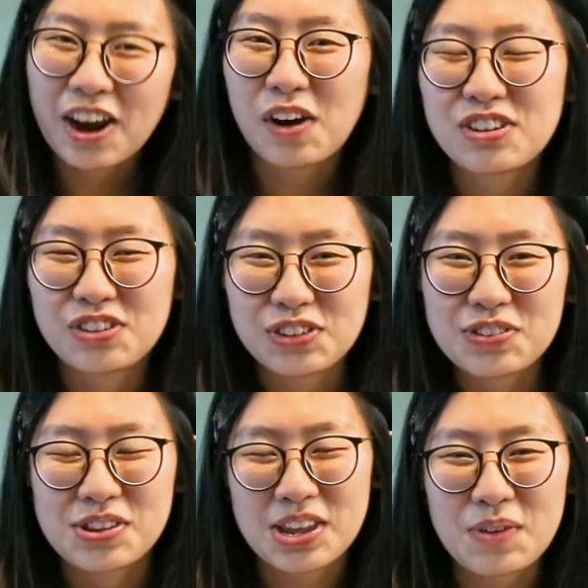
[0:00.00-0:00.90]
encourage you
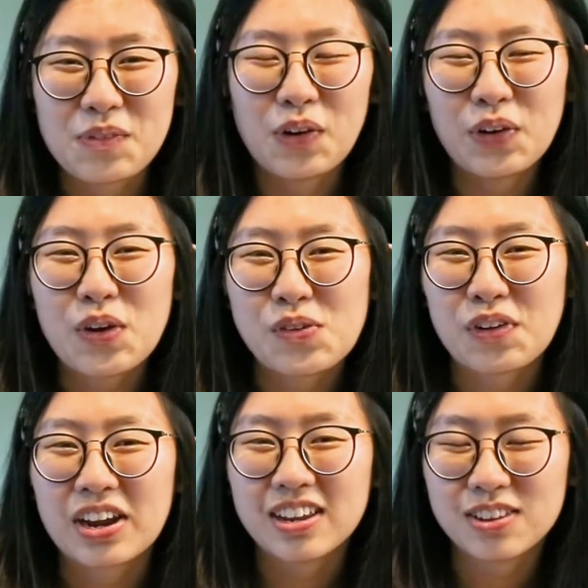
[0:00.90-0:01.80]
to keep all your
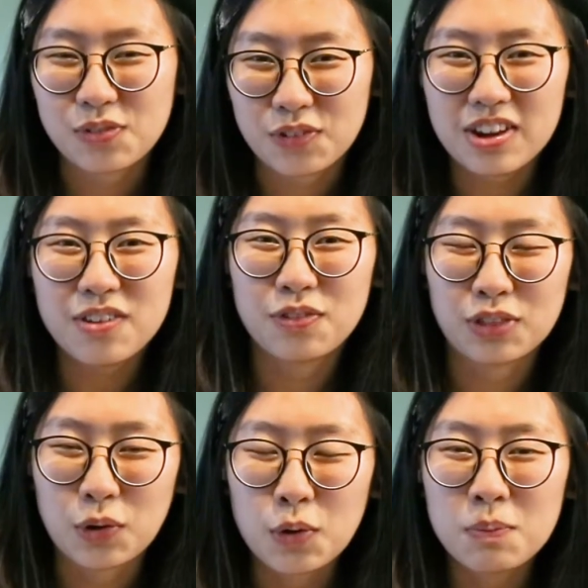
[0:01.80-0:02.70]
Fridays free for
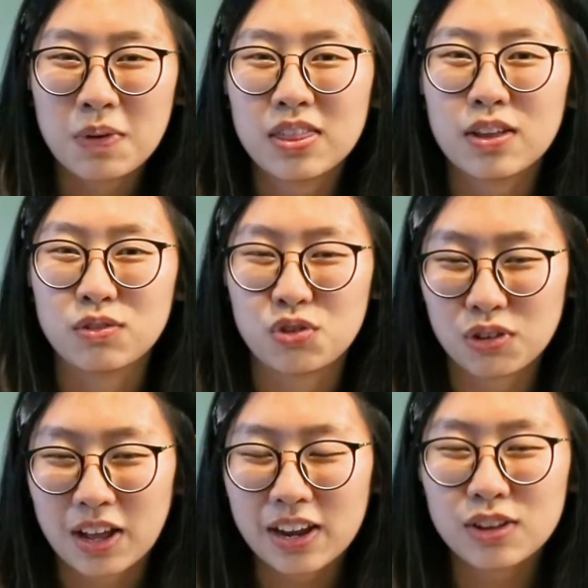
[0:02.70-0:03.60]
the whole month of
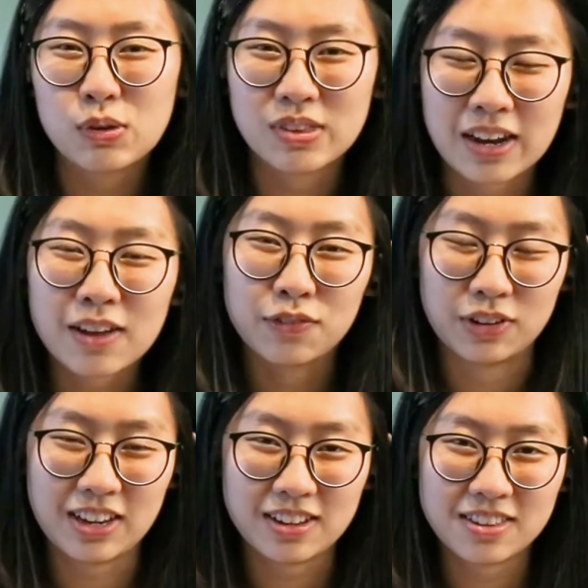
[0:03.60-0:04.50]
July to sign up for
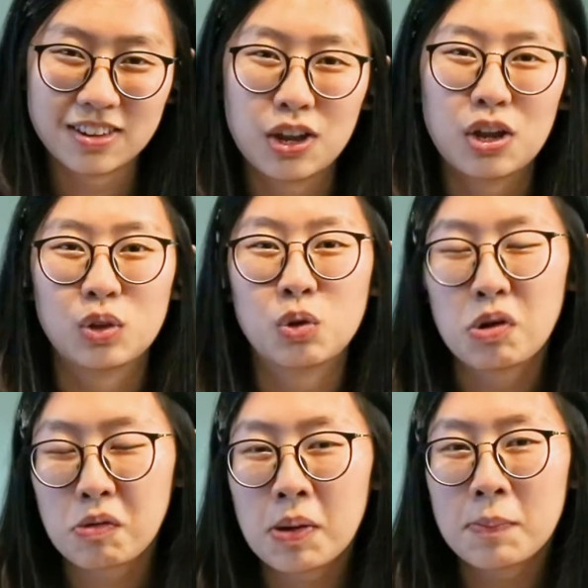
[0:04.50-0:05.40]
this, to
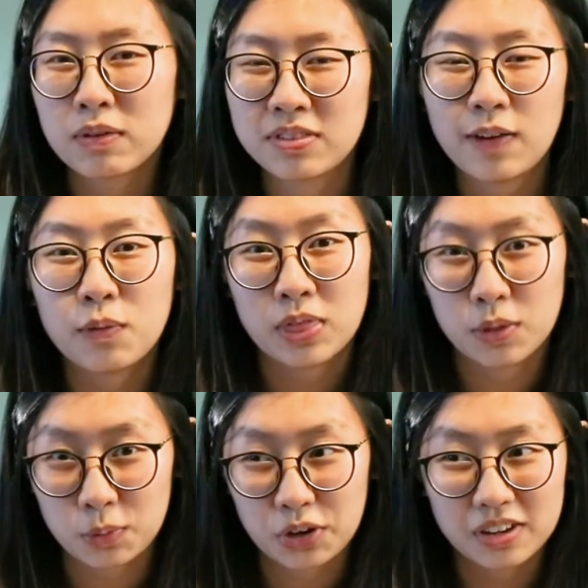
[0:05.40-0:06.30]
equip ourselves with
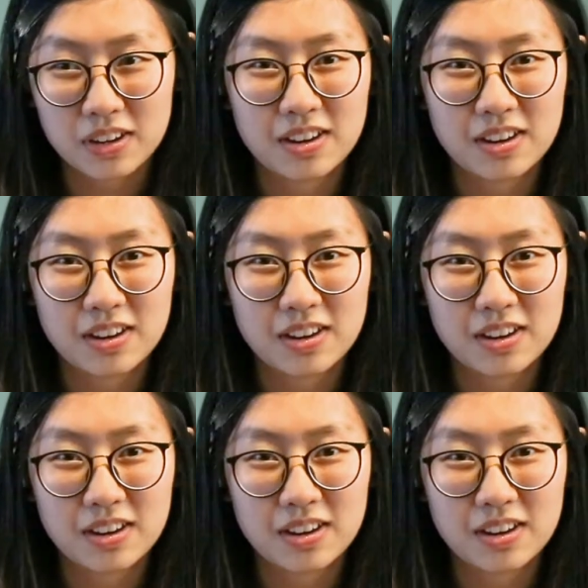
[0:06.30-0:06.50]
the Word.